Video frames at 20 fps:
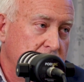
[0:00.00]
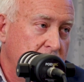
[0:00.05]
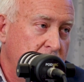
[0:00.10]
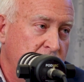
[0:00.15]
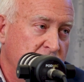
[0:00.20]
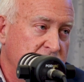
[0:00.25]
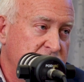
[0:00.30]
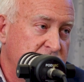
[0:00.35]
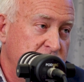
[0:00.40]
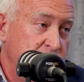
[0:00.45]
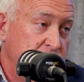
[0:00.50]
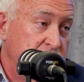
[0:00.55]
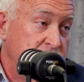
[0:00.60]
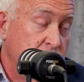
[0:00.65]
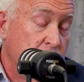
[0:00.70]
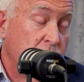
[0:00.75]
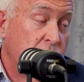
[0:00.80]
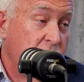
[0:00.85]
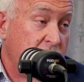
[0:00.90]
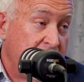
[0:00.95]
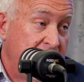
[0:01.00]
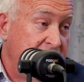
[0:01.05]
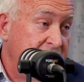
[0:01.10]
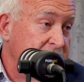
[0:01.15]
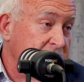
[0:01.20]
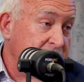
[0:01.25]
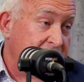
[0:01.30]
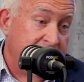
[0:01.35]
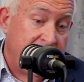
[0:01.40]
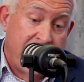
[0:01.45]
almost do dual
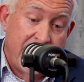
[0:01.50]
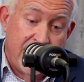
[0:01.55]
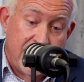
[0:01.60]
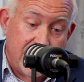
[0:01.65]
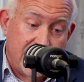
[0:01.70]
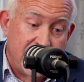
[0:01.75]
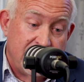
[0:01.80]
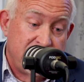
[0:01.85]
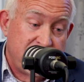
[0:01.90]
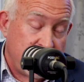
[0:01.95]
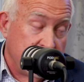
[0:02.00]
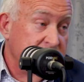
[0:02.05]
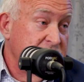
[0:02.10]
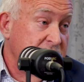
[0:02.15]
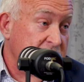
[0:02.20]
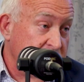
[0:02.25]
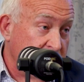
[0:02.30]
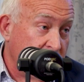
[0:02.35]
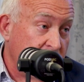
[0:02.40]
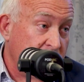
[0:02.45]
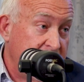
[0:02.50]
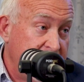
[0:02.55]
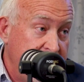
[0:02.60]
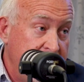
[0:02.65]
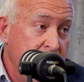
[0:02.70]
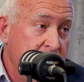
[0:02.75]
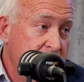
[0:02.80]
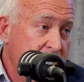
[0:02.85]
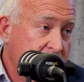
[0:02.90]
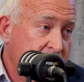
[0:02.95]
credit and get an associate
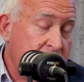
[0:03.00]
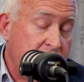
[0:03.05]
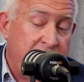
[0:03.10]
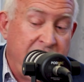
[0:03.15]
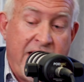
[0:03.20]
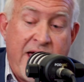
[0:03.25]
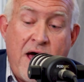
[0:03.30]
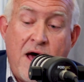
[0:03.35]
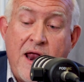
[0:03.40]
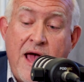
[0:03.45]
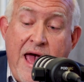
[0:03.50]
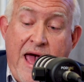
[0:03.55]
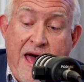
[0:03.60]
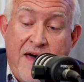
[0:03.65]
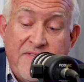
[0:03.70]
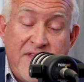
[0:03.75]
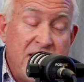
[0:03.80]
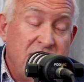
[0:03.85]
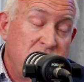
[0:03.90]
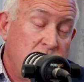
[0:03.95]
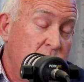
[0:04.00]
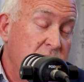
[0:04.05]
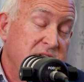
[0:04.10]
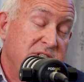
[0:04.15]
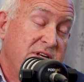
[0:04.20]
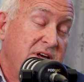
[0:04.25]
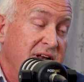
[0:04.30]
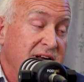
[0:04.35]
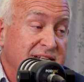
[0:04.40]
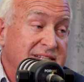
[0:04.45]
degree coming out. And that's what
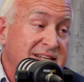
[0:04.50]
it's going to